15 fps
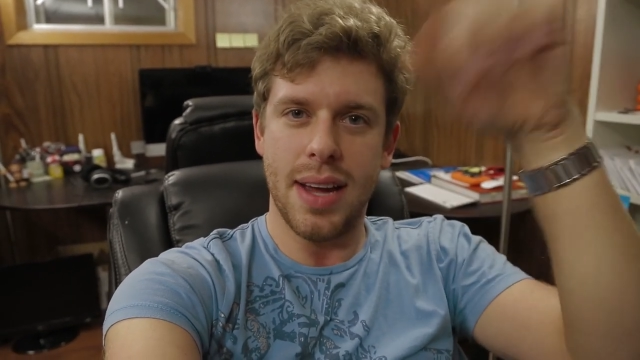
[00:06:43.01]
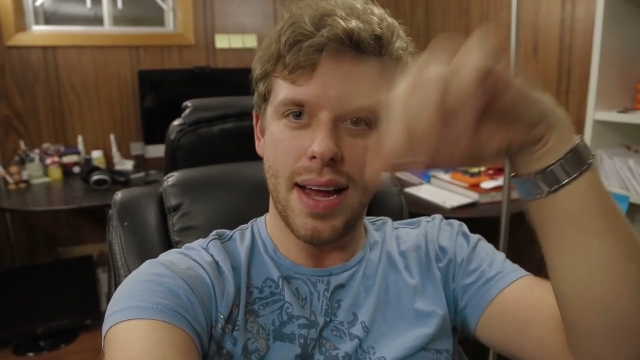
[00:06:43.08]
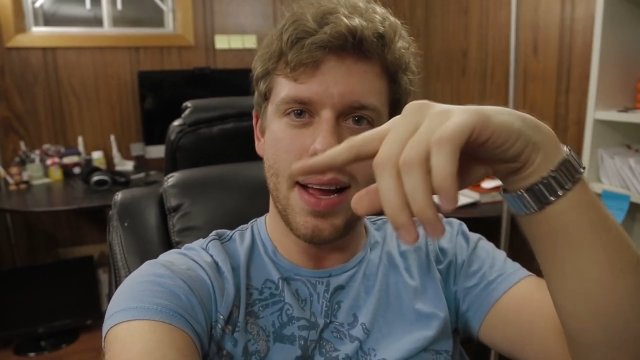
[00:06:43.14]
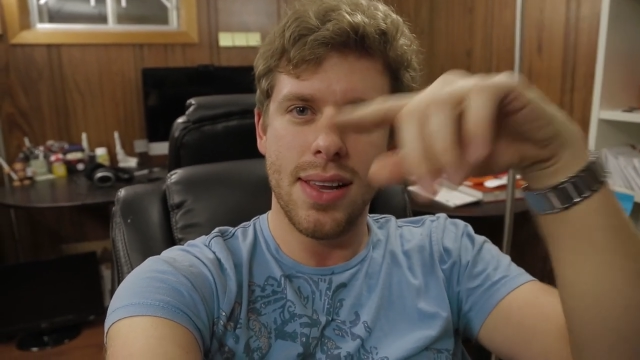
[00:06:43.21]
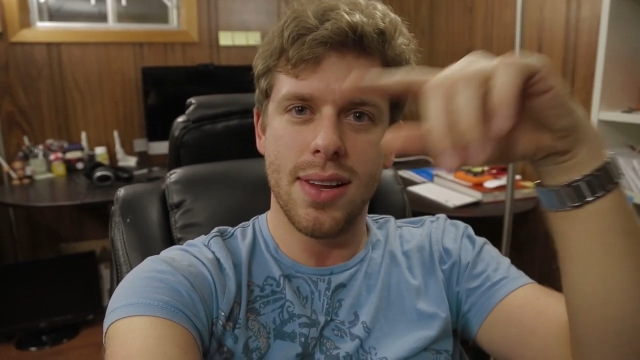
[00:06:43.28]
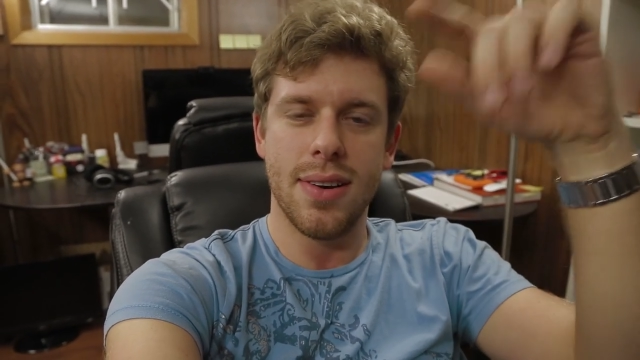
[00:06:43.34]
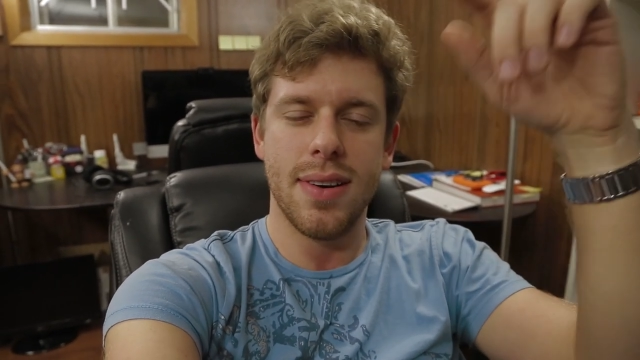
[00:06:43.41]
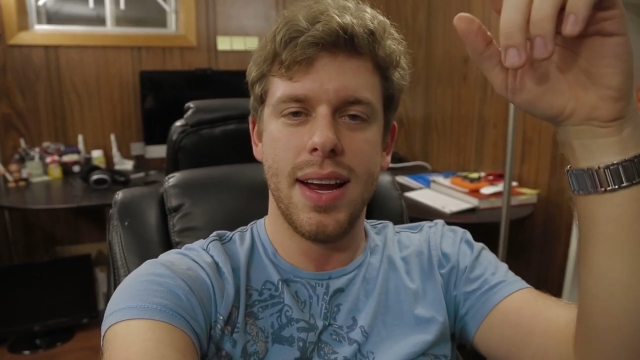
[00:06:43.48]

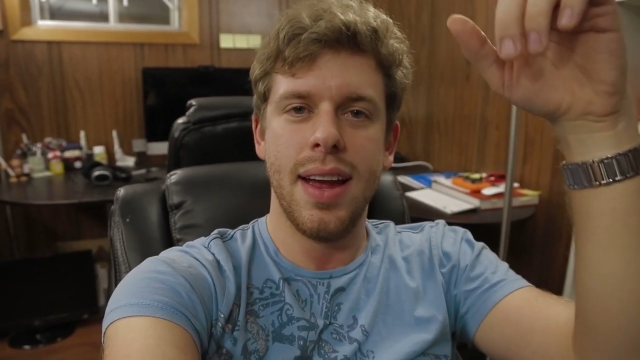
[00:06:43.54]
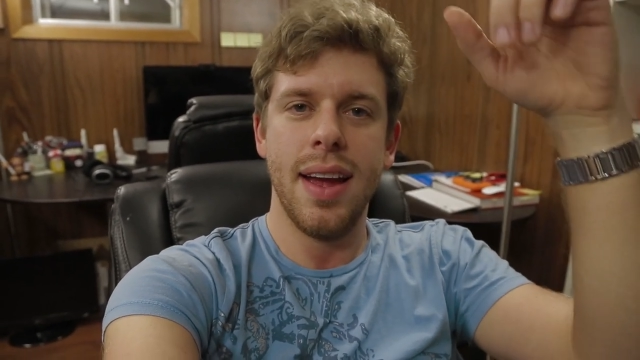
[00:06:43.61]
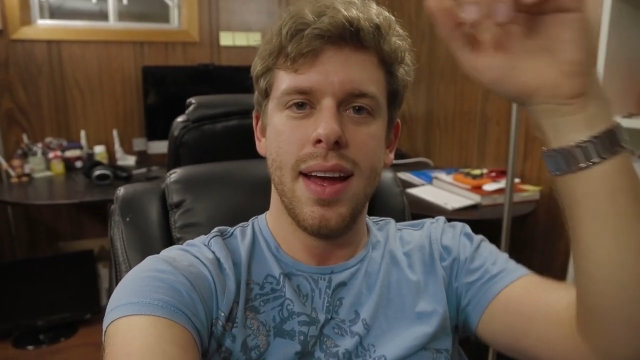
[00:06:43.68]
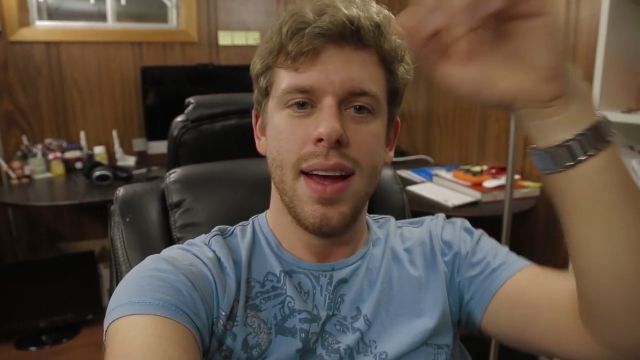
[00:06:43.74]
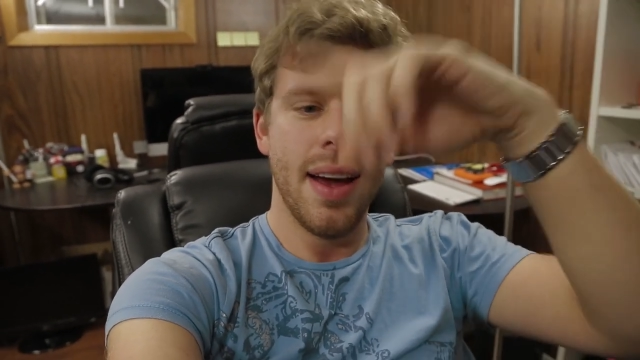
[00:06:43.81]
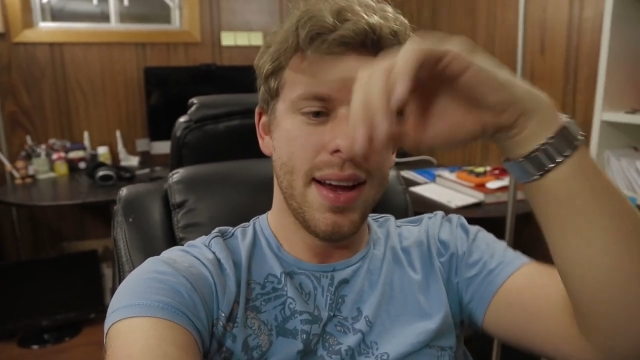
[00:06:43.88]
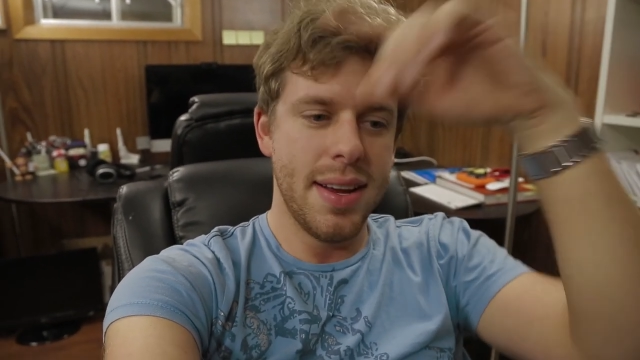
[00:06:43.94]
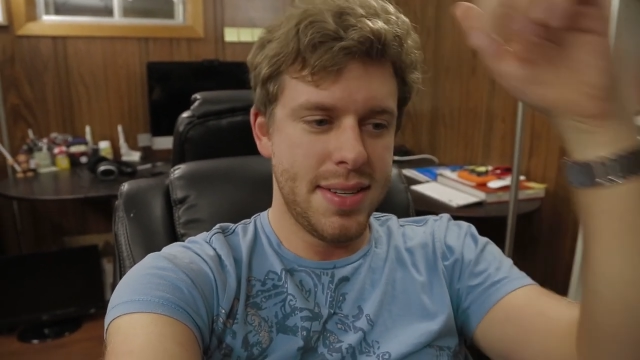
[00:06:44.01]
calorie
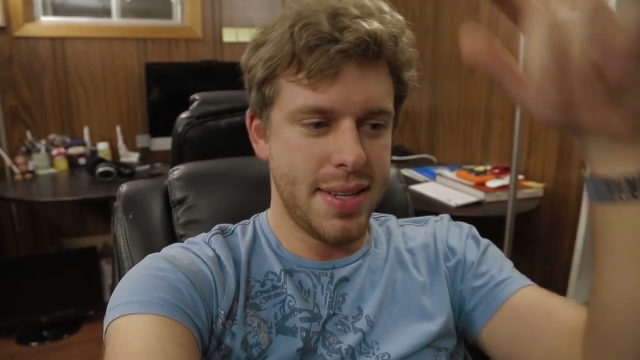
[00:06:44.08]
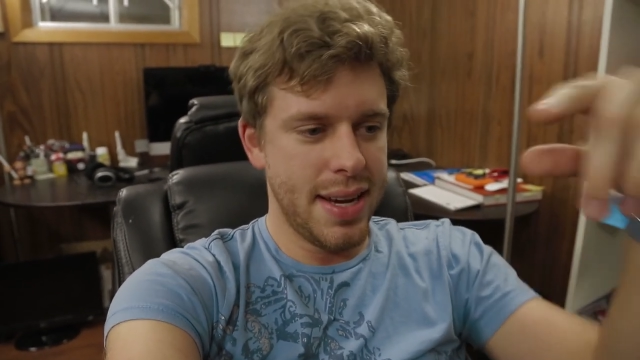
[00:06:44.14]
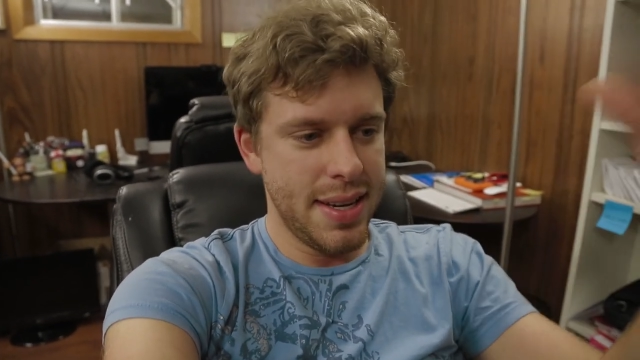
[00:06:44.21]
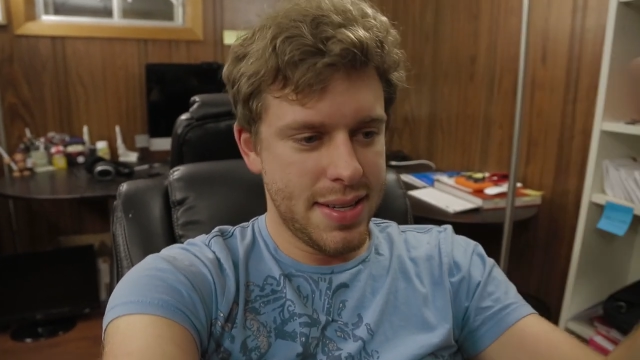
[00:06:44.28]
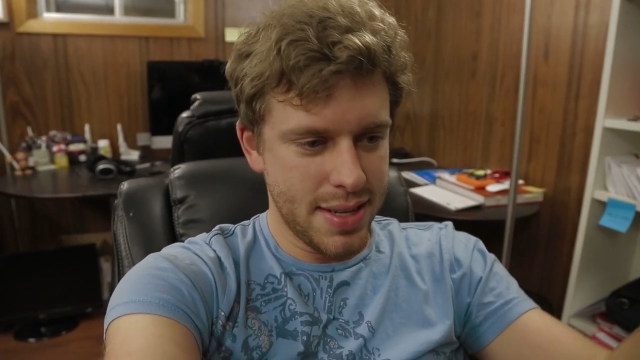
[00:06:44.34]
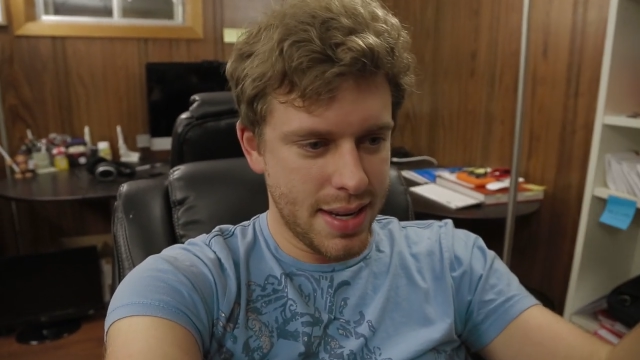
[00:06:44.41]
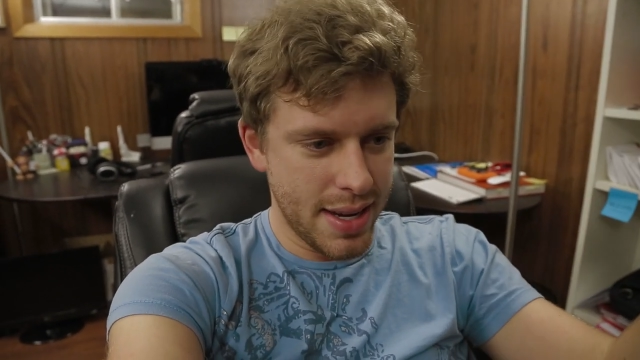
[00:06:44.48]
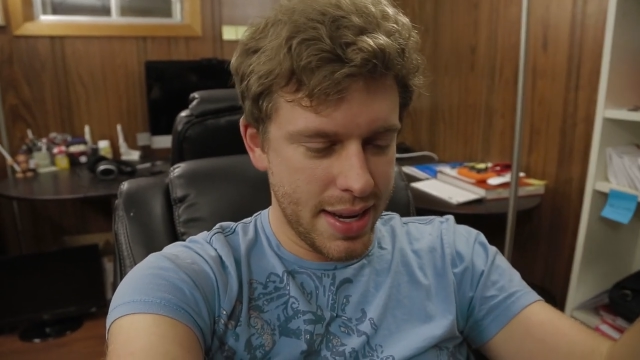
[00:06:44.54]
a day
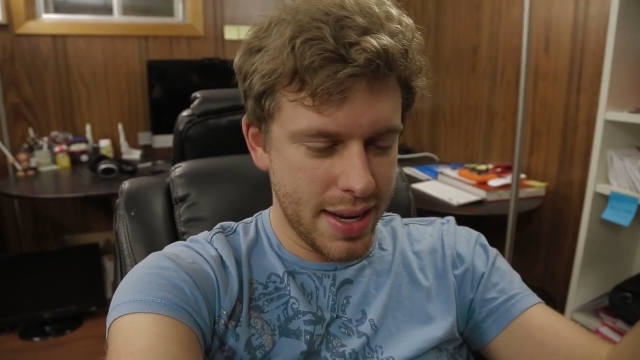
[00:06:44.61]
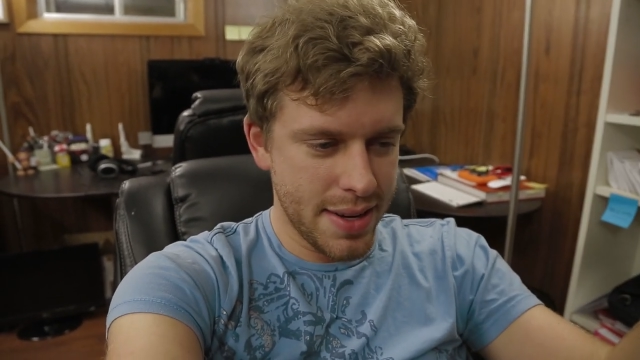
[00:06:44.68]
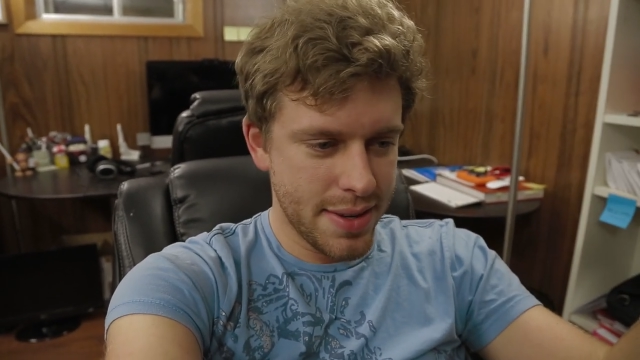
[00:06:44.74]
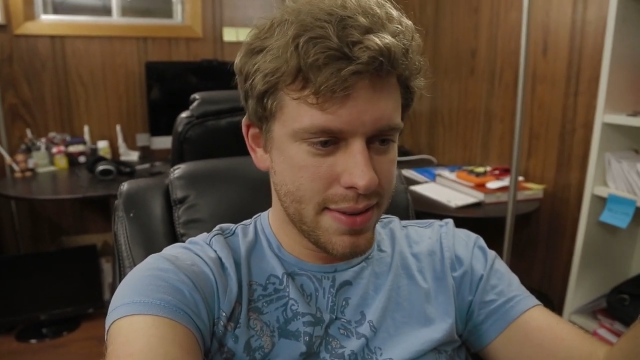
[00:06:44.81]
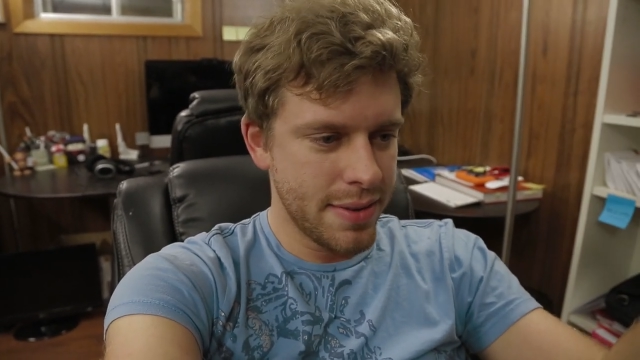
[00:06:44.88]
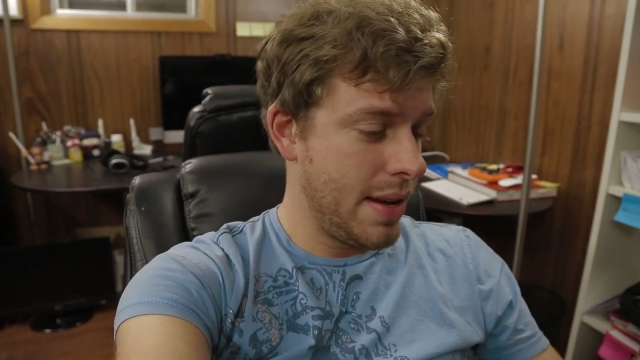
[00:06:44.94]
diet.